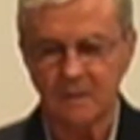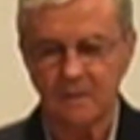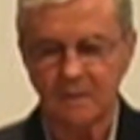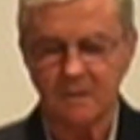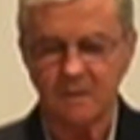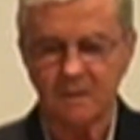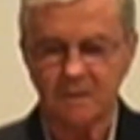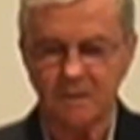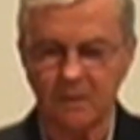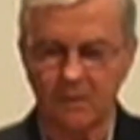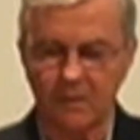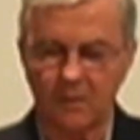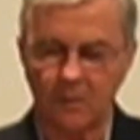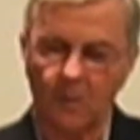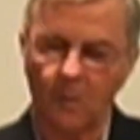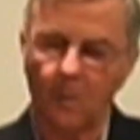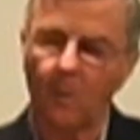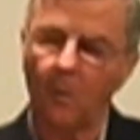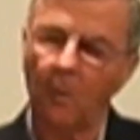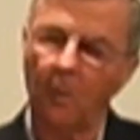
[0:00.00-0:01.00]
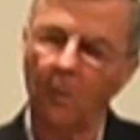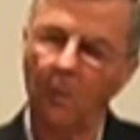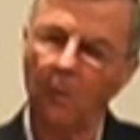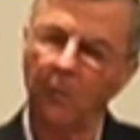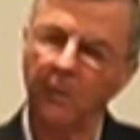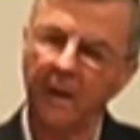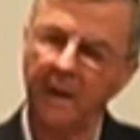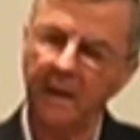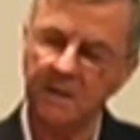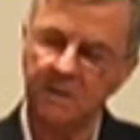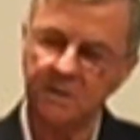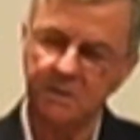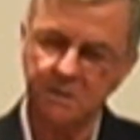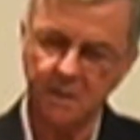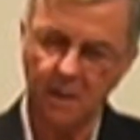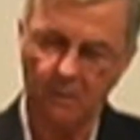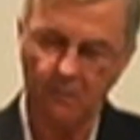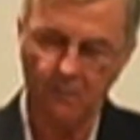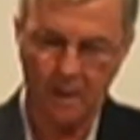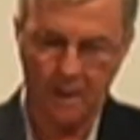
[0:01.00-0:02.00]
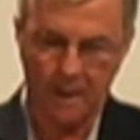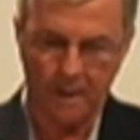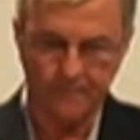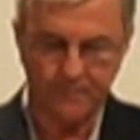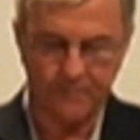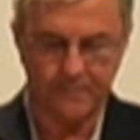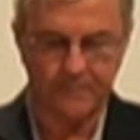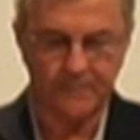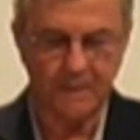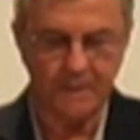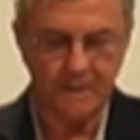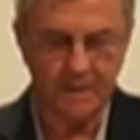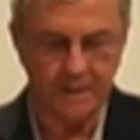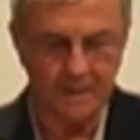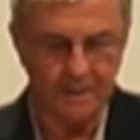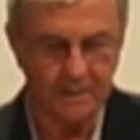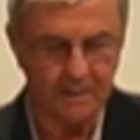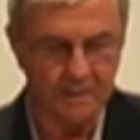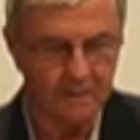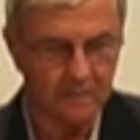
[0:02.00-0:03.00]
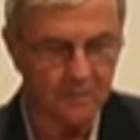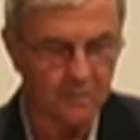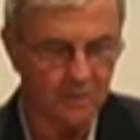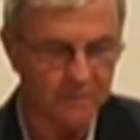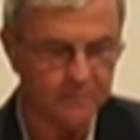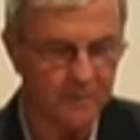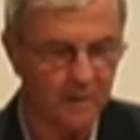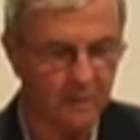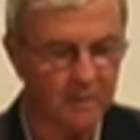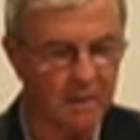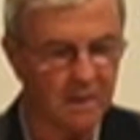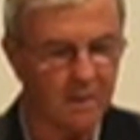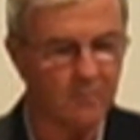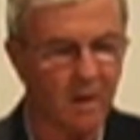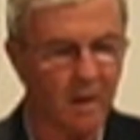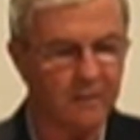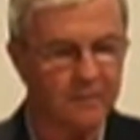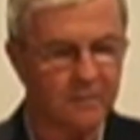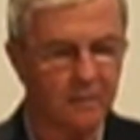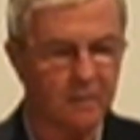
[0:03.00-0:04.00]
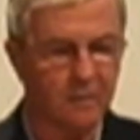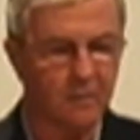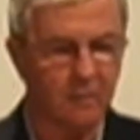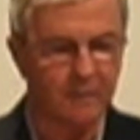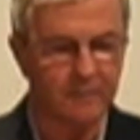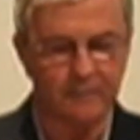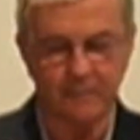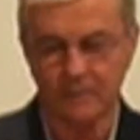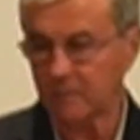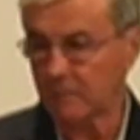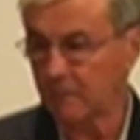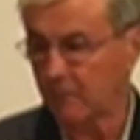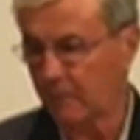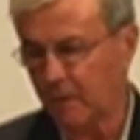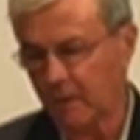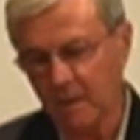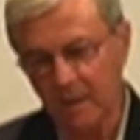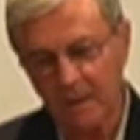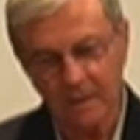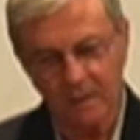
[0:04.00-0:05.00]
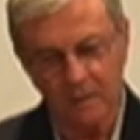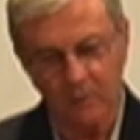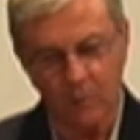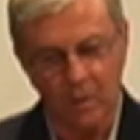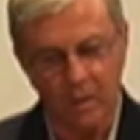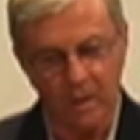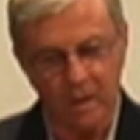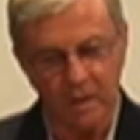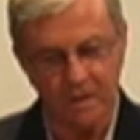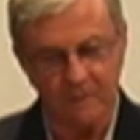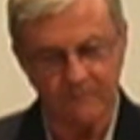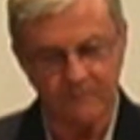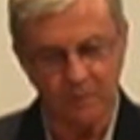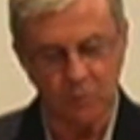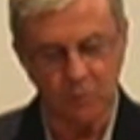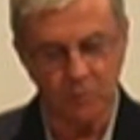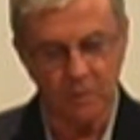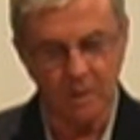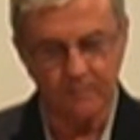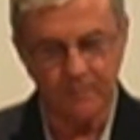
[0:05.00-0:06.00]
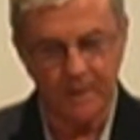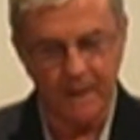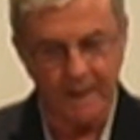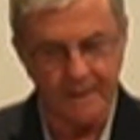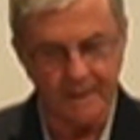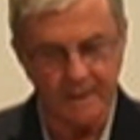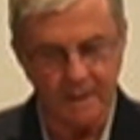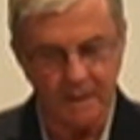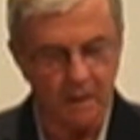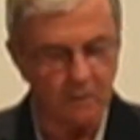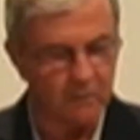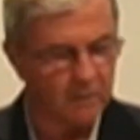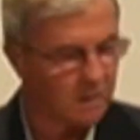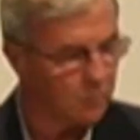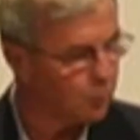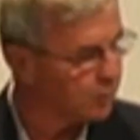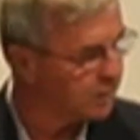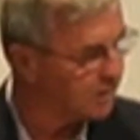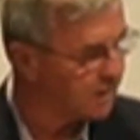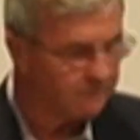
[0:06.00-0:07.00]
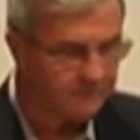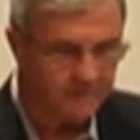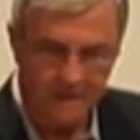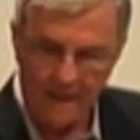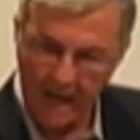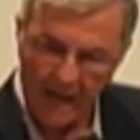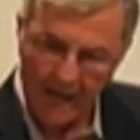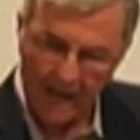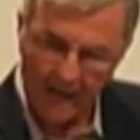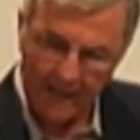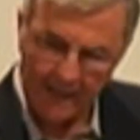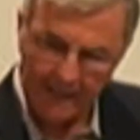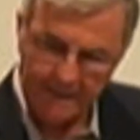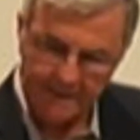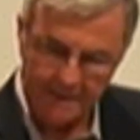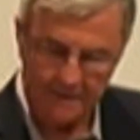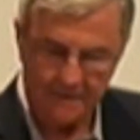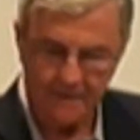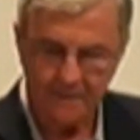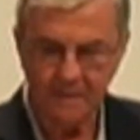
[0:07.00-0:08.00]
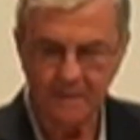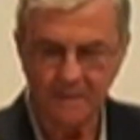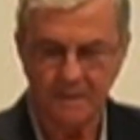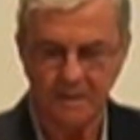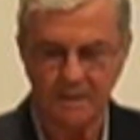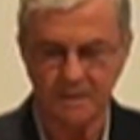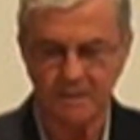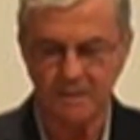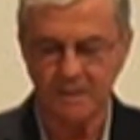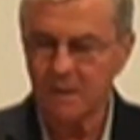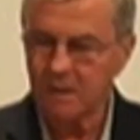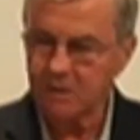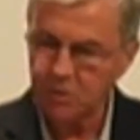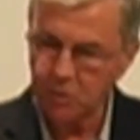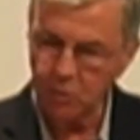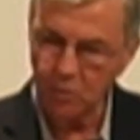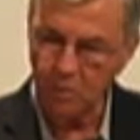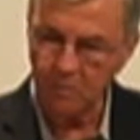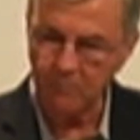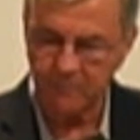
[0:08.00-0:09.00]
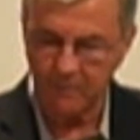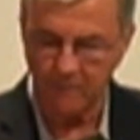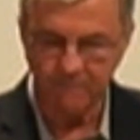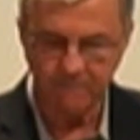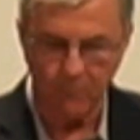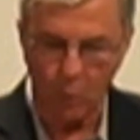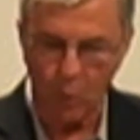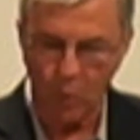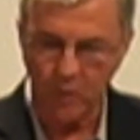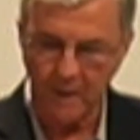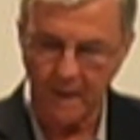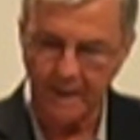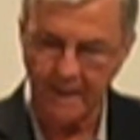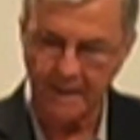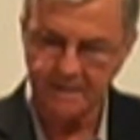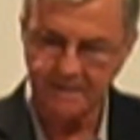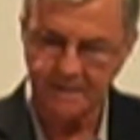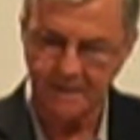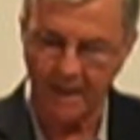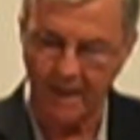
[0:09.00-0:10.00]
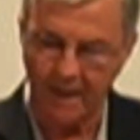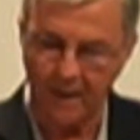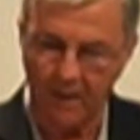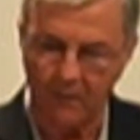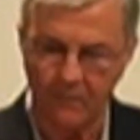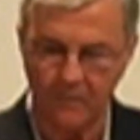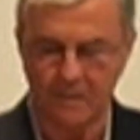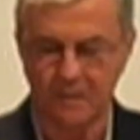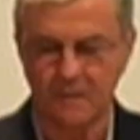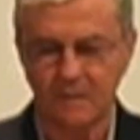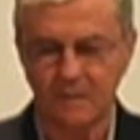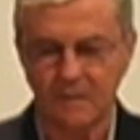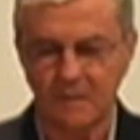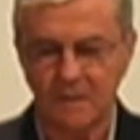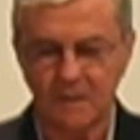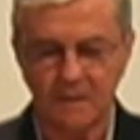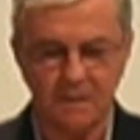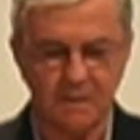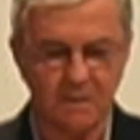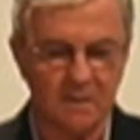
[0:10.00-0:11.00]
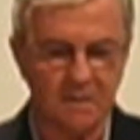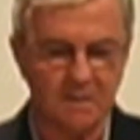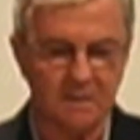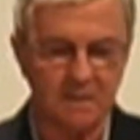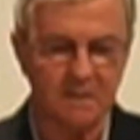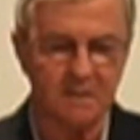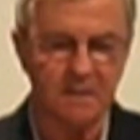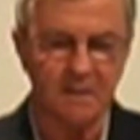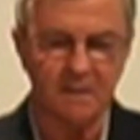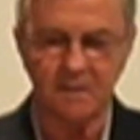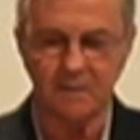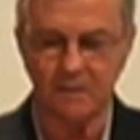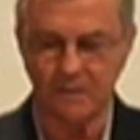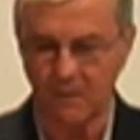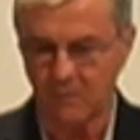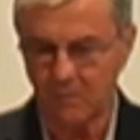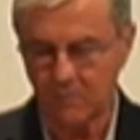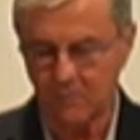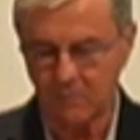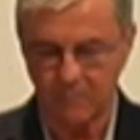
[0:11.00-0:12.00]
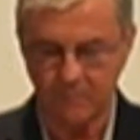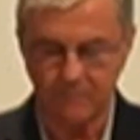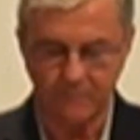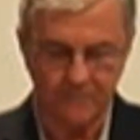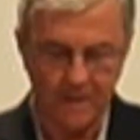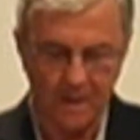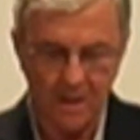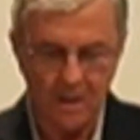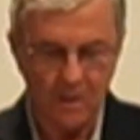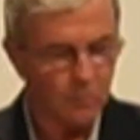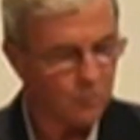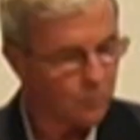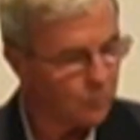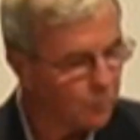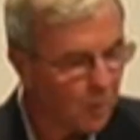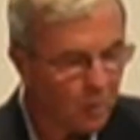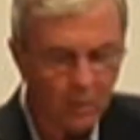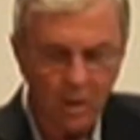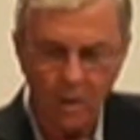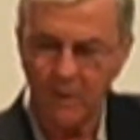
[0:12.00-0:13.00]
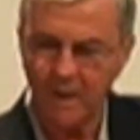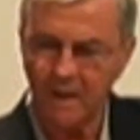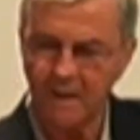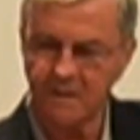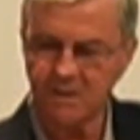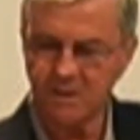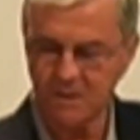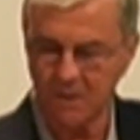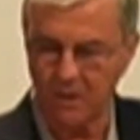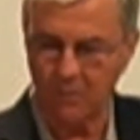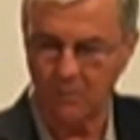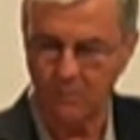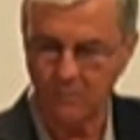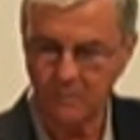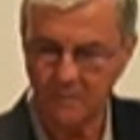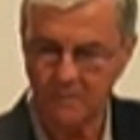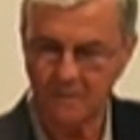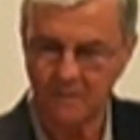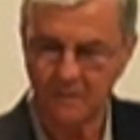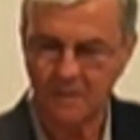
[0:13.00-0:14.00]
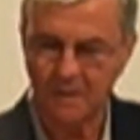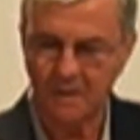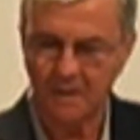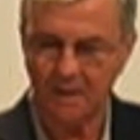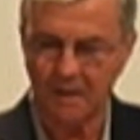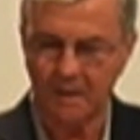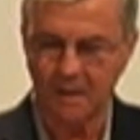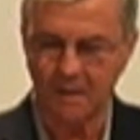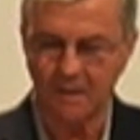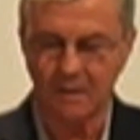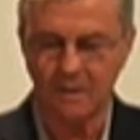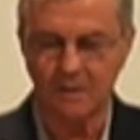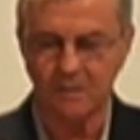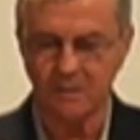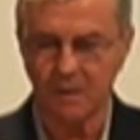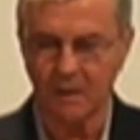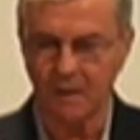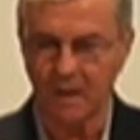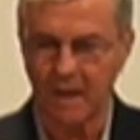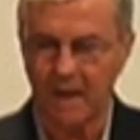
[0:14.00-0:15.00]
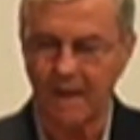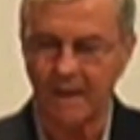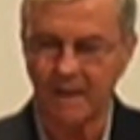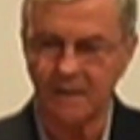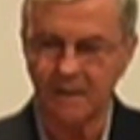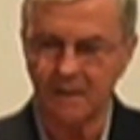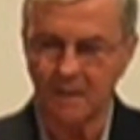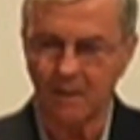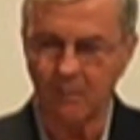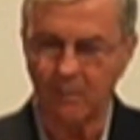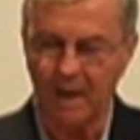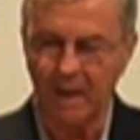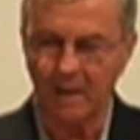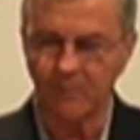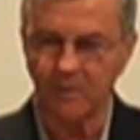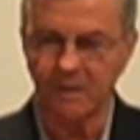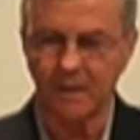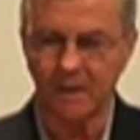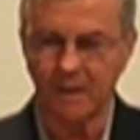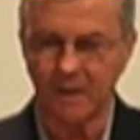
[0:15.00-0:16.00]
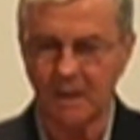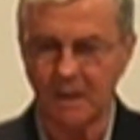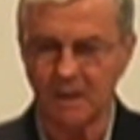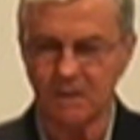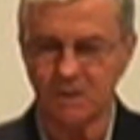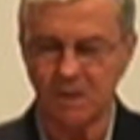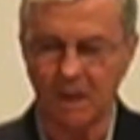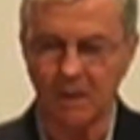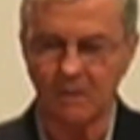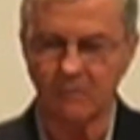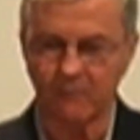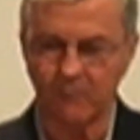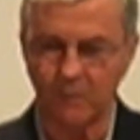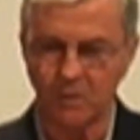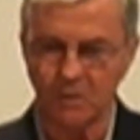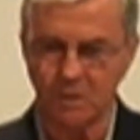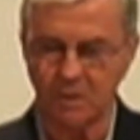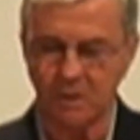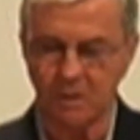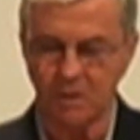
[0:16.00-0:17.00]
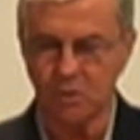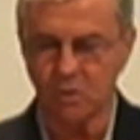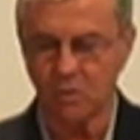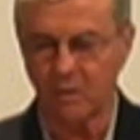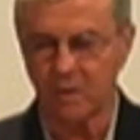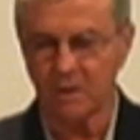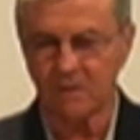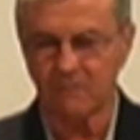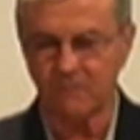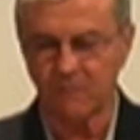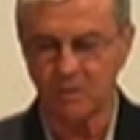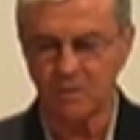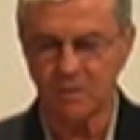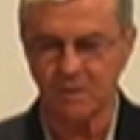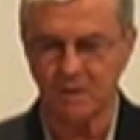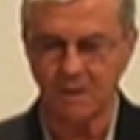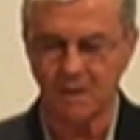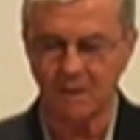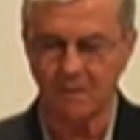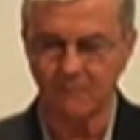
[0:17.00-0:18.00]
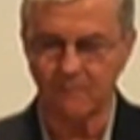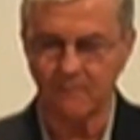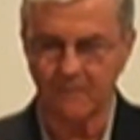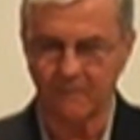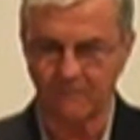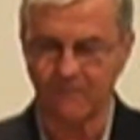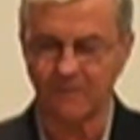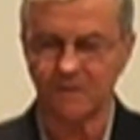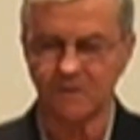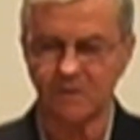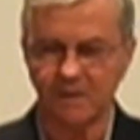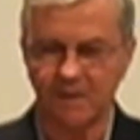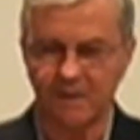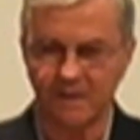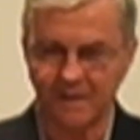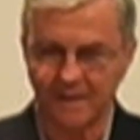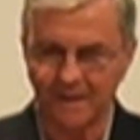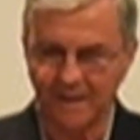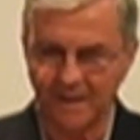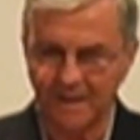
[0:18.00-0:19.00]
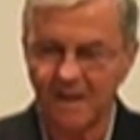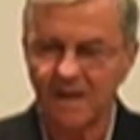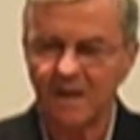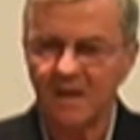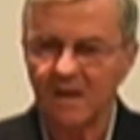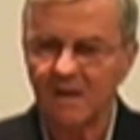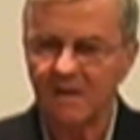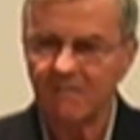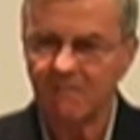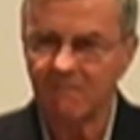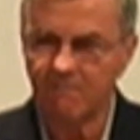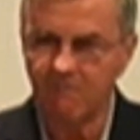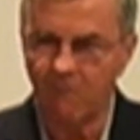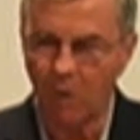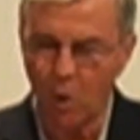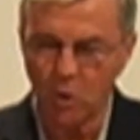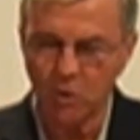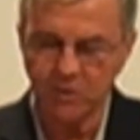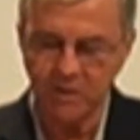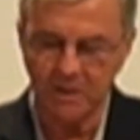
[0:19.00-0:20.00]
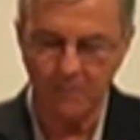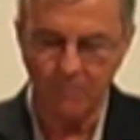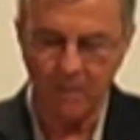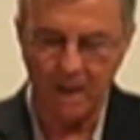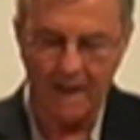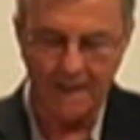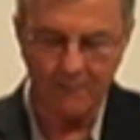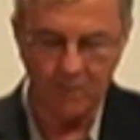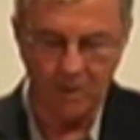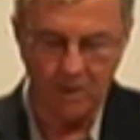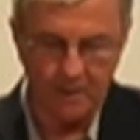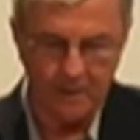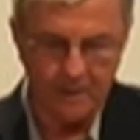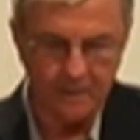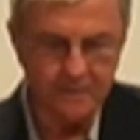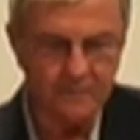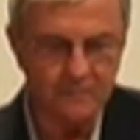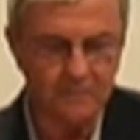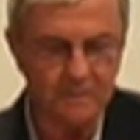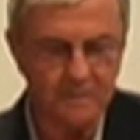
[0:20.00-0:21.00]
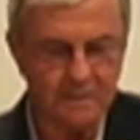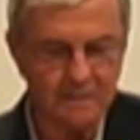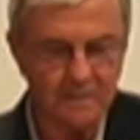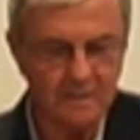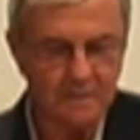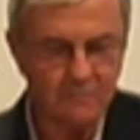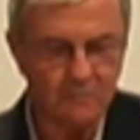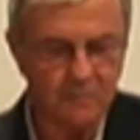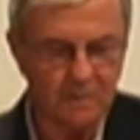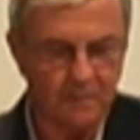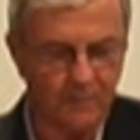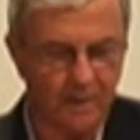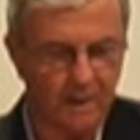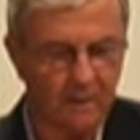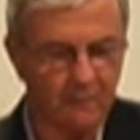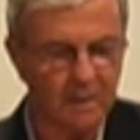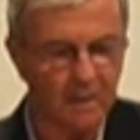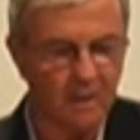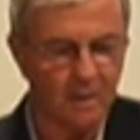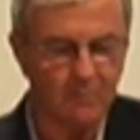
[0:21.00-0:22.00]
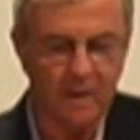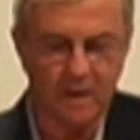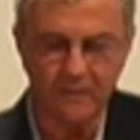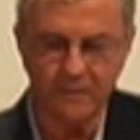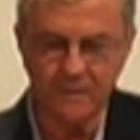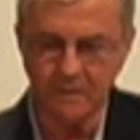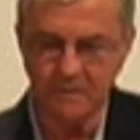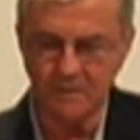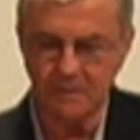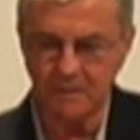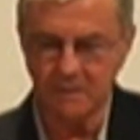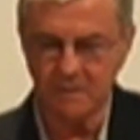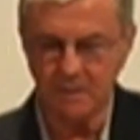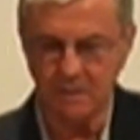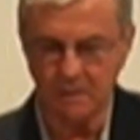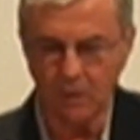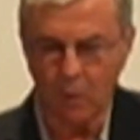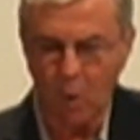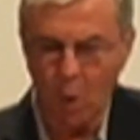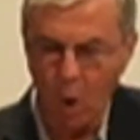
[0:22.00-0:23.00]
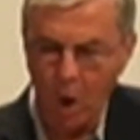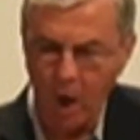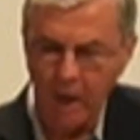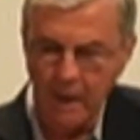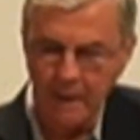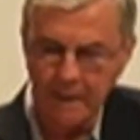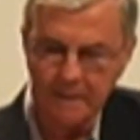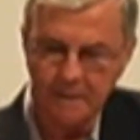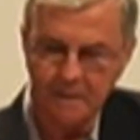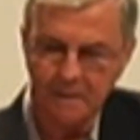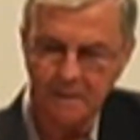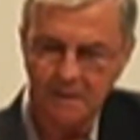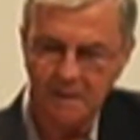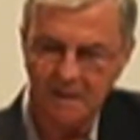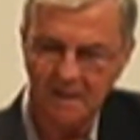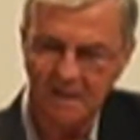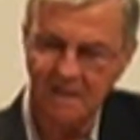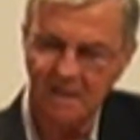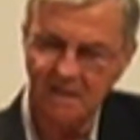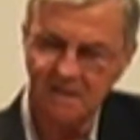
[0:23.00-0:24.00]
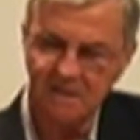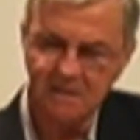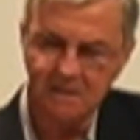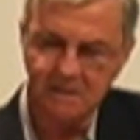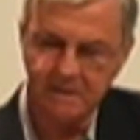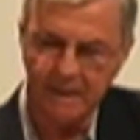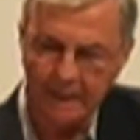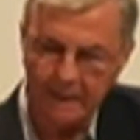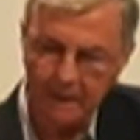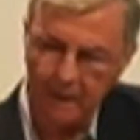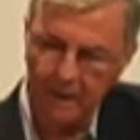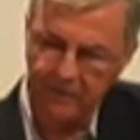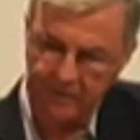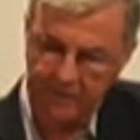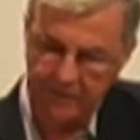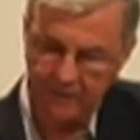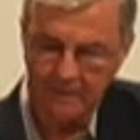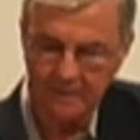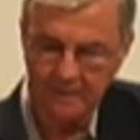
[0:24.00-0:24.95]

So they show up, and of course Mary and Martha are going, Lord, if you had been here, he wouldn't have died. He's in the tomb for 4 days now. And Jesus says, no, roll away the stone. And there's a line in the Bible, the King James Version, the shortest version and the vicious verse in the Bible, where Mary or Martha says, Lord, he stinketh.